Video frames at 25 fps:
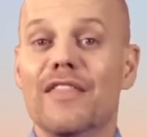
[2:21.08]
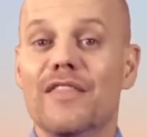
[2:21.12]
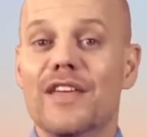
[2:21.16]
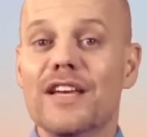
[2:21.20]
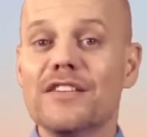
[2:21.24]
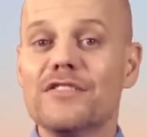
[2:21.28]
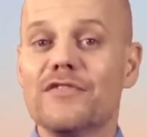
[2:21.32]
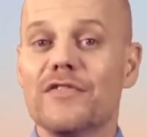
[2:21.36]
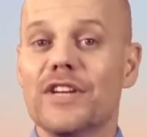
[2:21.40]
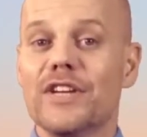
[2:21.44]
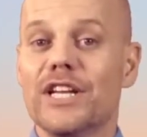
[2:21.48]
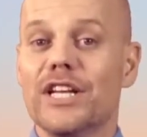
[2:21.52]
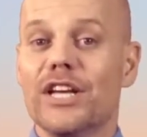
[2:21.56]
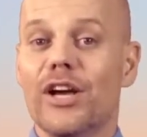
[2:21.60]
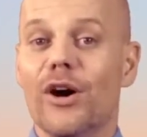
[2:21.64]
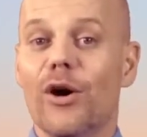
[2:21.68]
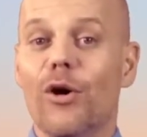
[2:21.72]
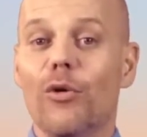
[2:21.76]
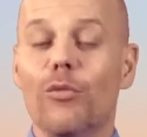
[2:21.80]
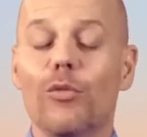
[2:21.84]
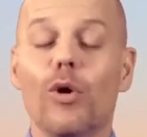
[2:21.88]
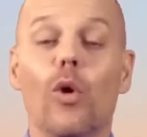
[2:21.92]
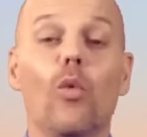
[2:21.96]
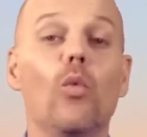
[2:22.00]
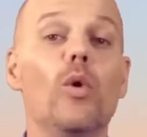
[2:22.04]
In this
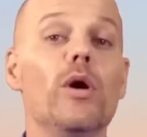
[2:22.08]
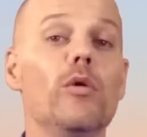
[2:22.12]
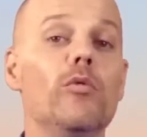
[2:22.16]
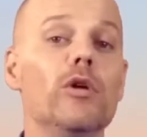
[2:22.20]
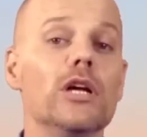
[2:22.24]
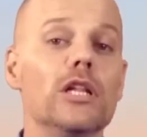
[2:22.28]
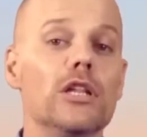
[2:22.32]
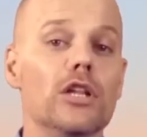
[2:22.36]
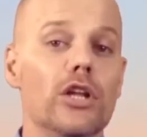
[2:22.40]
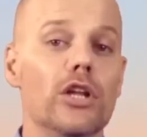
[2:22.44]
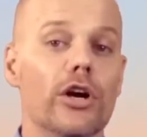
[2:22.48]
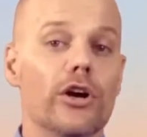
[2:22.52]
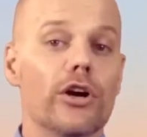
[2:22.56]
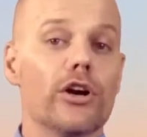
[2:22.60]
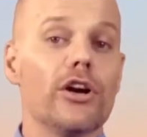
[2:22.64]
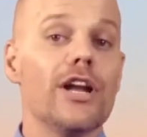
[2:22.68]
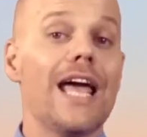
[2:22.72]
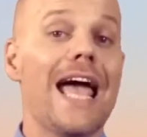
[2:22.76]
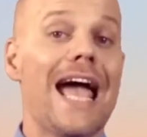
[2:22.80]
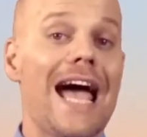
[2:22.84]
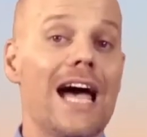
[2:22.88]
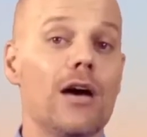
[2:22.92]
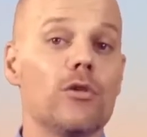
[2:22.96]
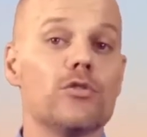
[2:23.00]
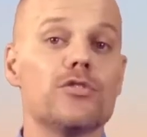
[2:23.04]
video, we will
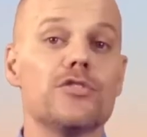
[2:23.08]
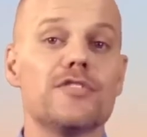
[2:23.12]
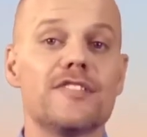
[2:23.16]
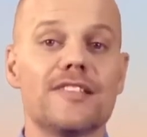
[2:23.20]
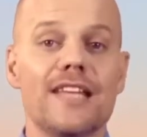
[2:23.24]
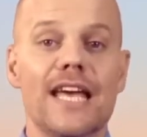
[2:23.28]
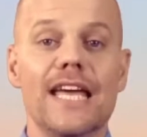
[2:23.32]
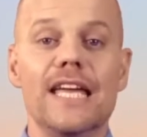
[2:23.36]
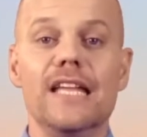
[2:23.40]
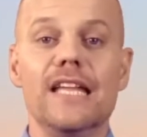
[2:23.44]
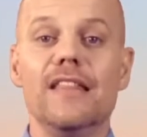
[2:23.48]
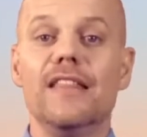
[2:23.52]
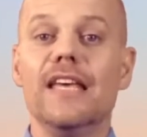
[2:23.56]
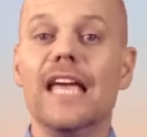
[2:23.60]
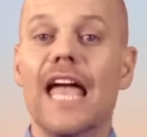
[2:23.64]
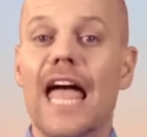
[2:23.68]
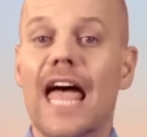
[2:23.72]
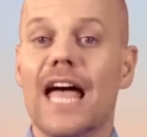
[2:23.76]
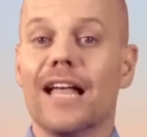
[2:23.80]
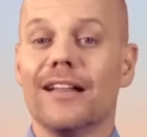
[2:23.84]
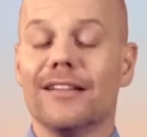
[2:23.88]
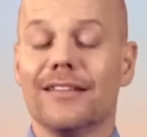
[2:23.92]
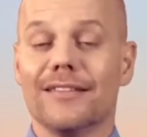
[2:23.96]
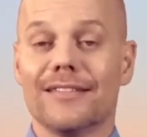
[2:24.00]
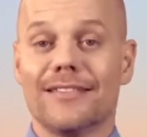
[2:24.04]
learn how to say the
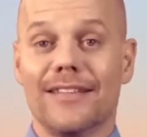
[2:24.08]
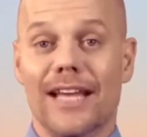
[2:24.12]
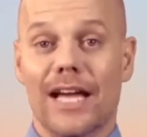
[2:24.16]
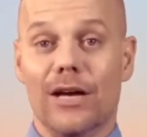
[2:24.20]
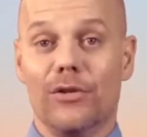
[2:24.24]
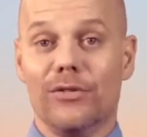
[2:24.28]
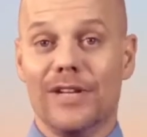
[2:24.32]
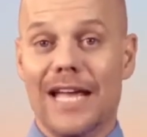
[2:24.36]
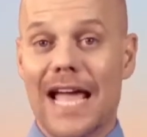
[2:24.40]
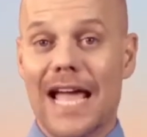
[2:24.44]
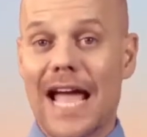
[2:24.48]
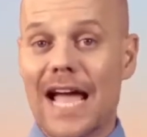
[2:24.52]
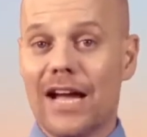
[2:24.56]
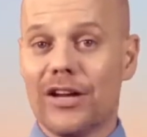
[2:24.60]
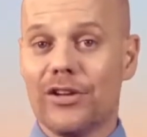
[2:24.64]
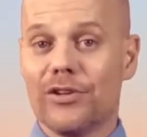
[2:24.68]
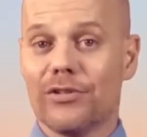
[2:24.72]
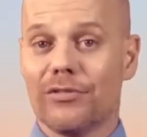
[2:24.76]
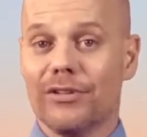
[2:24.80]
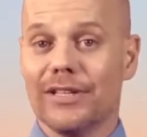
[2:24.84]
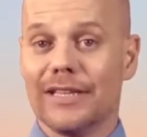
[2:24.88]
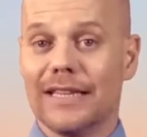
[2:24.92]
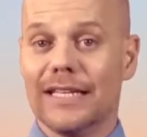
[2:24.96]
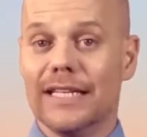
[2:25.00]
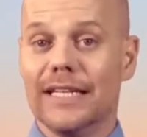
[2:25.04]
L sound
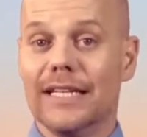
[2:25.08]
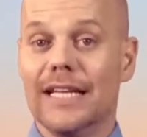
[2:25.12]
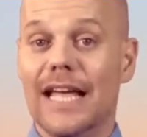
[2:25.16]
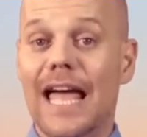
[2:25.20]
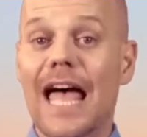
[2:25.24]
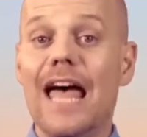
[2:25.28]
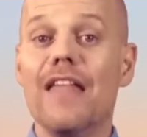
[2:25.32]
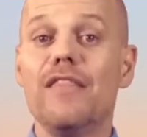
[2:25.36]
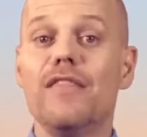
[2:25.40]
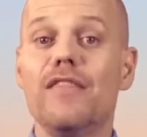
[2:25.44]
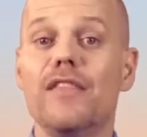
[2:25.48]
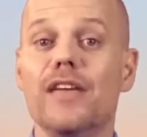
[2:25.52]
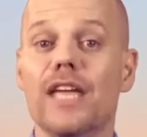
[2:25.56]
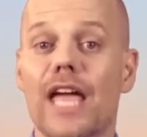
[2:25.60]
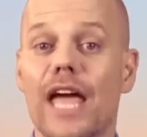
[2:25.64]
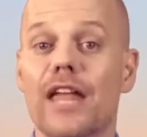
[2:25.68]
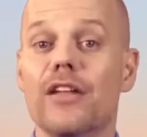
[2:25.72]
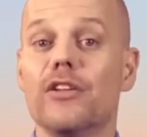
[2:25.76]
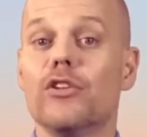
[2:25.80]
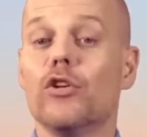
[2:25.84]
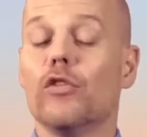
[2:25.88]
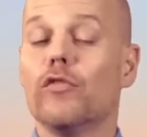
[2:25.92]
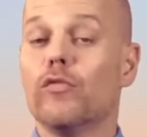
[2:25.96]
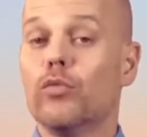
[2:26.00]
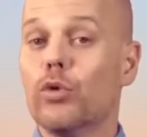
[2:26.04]
accurately at the
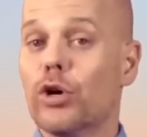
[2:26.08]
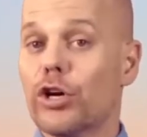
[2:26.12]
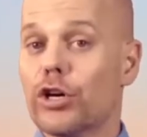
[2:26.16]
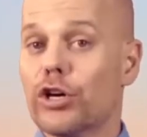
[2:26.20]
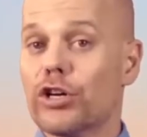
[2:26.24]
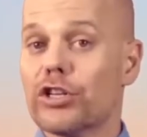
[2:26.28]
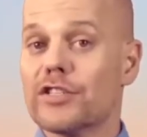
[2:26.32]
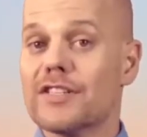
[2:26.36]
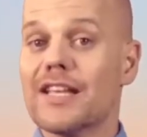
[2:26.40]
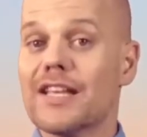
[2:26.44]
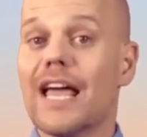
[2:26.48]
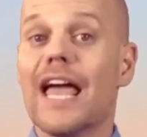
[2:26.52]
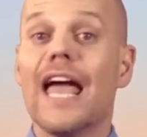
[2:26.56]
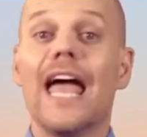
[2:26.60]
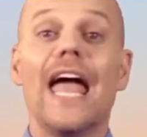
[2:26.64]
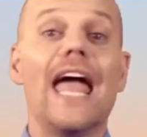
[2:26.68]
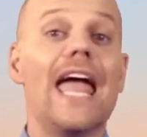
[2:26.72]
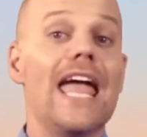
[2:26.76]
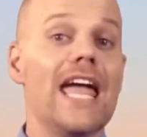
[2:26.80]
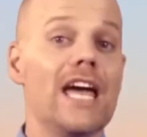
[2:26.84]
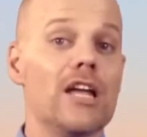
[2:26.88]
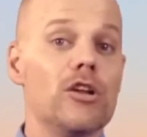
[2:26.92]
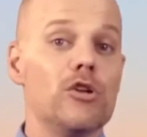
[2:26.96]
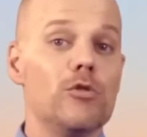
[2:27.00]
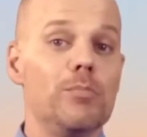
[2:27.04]
end of words
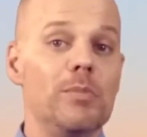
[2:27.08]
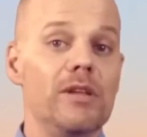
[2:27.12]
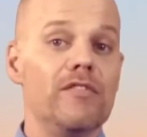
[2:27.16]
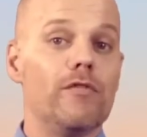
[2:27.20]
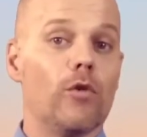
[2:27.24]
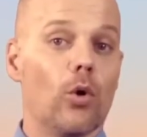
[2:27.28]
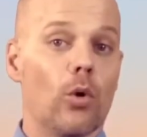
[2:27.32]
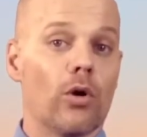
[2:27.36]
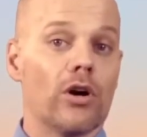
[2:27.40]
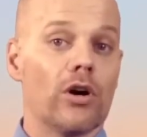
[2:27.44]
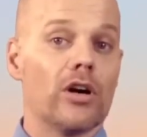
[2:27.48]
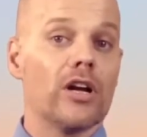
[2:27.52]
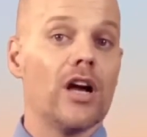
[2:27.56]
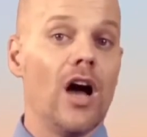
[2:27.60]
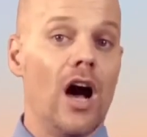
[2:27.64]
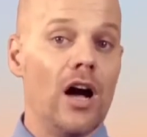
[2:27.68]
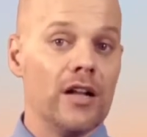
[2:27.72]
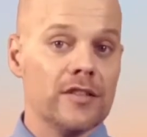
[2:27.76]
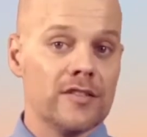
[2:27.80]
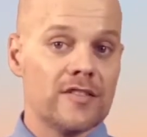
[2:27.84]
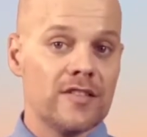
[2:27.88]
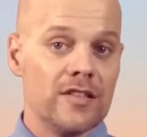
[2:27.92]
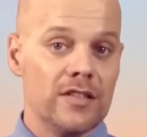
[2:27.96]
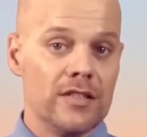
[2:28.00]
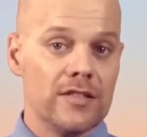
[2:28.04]
and before
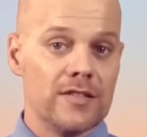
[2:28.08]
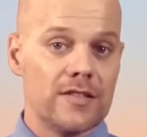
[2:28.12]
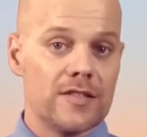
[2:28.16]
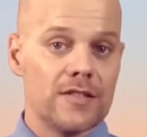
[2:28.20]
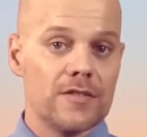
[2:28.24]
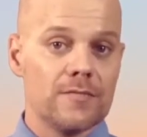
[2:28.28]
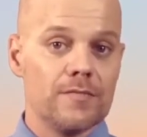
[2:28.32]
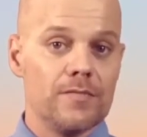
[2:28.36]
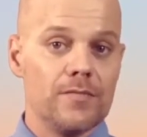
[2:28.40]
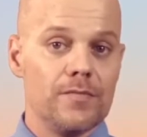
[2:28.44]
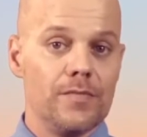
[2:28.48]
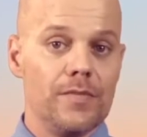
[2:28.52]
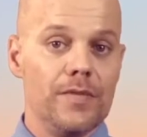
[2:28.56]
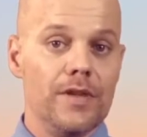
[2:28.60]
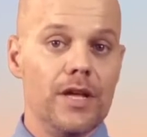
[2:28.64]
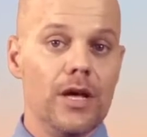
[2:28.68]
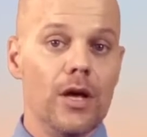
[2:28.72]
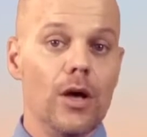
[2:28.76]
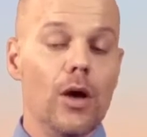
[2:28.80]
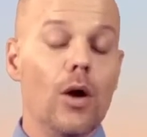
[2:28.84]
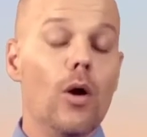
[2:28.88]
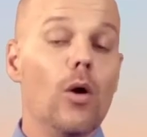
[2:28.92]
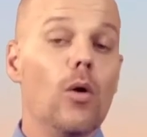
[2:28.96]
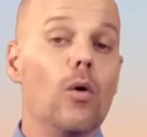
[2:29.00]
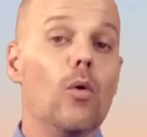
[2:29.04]
consonants.
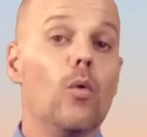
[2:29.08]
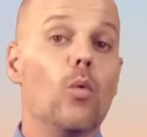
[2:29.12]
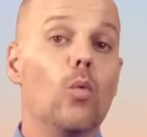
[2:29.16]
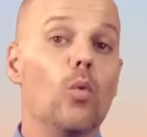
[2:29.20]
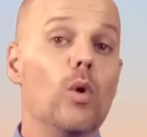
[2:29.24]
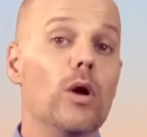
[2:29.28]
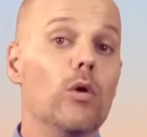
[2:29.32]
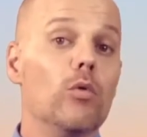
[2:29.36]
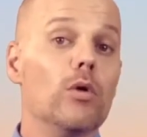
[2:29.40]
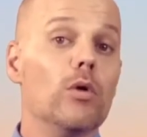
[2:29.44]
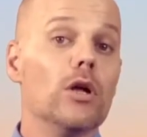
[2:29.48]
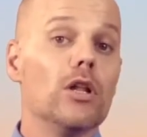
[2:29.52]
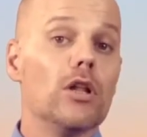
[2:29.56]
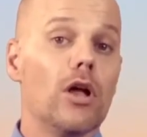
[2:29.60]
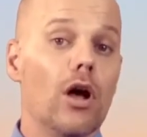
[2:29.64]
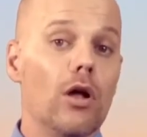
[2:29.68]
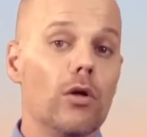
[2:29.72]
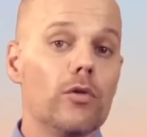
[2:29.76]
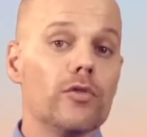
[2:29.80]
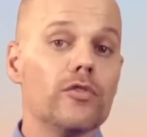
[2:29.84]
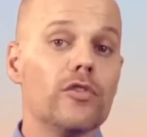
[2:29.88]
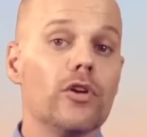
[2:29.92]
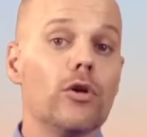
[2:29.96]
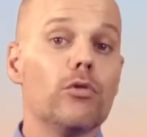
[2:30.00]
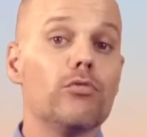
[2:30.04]
We will
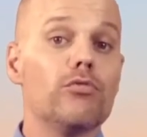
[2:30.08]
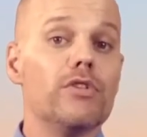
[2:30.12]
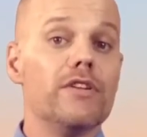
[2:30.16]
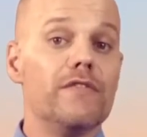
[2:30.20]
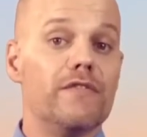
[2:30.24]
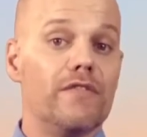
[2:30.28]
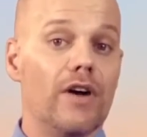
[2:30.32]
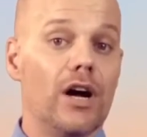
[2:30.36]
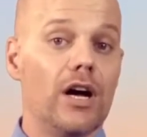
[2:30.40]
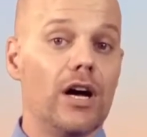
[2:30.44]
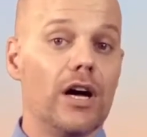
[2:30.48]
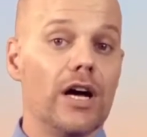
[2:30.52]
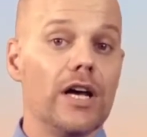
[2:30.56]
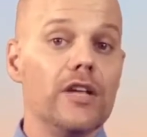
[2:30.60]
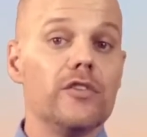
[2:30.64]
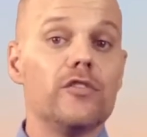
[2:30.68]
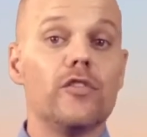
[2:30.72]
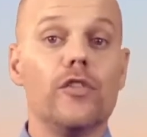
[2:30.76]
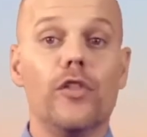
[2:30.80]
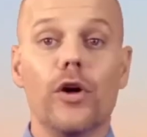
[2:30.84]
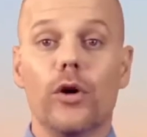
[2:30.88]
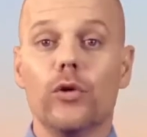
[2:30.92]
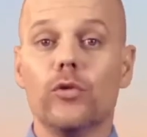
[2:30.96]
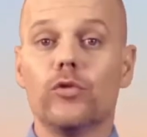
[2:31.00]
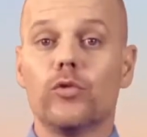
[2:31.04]
also
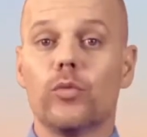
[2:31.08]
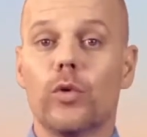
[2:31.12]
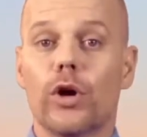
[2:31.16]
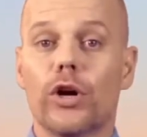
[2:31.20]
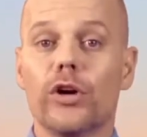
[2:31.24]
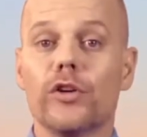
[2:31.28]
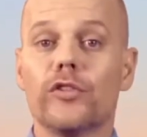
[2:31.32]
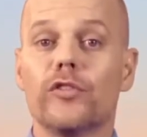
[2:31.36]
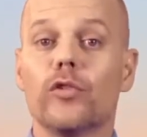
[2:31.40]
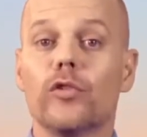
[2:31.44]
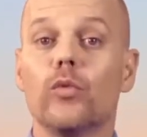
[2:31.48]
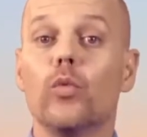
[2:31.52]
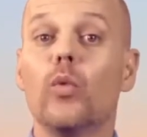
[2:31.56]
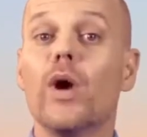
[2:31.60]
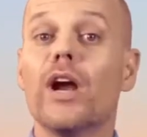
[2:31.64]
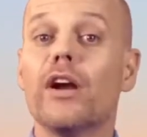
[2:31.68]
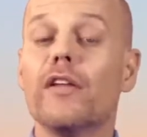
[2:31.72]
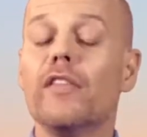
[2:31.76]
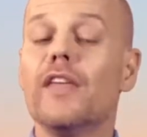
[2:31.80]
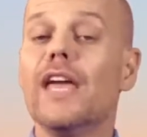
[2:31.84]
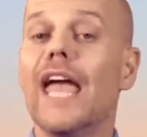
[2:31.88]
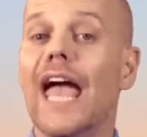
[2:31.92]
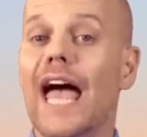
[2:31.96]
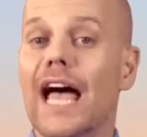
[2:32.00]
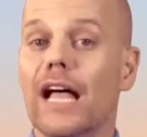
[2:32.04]
revise those words
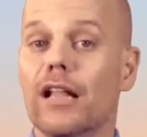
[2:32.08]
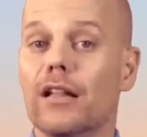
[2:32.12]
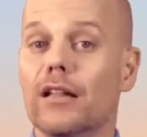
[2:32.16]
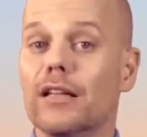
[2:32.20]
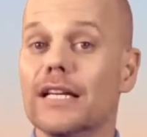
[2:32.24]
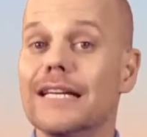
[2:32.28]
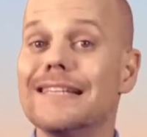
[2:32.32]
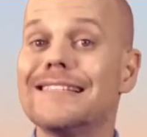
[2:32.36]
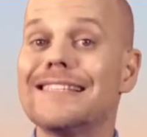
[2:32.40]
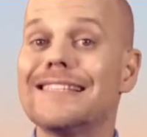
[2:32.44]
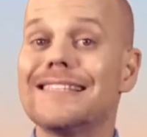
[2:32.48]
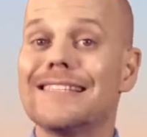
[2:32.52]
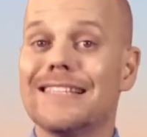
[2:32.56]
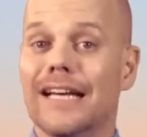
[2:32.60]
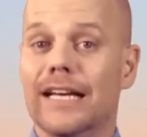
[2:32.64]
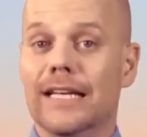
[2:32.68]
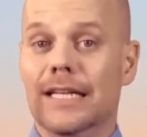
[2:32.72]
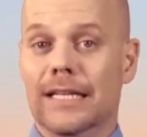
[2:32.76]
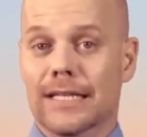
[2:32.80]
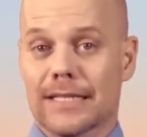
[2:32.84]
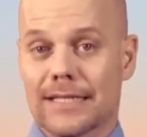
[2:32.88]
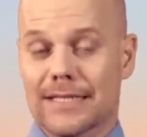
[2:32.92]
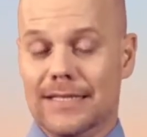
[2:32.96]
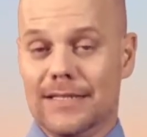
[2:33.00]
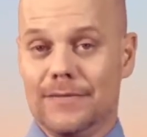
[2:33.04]
where the L is
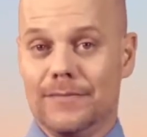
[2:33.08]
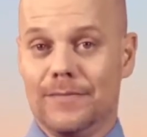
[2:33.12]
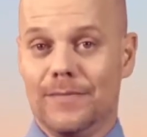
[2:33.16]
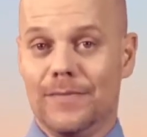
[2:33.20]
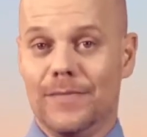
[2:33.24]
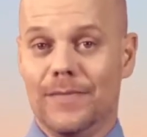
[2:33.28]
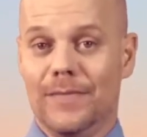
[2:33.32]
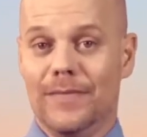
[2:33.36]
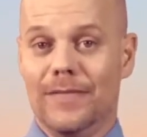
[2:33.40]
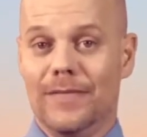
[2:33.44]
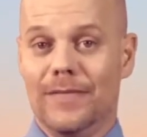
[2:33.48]
silent.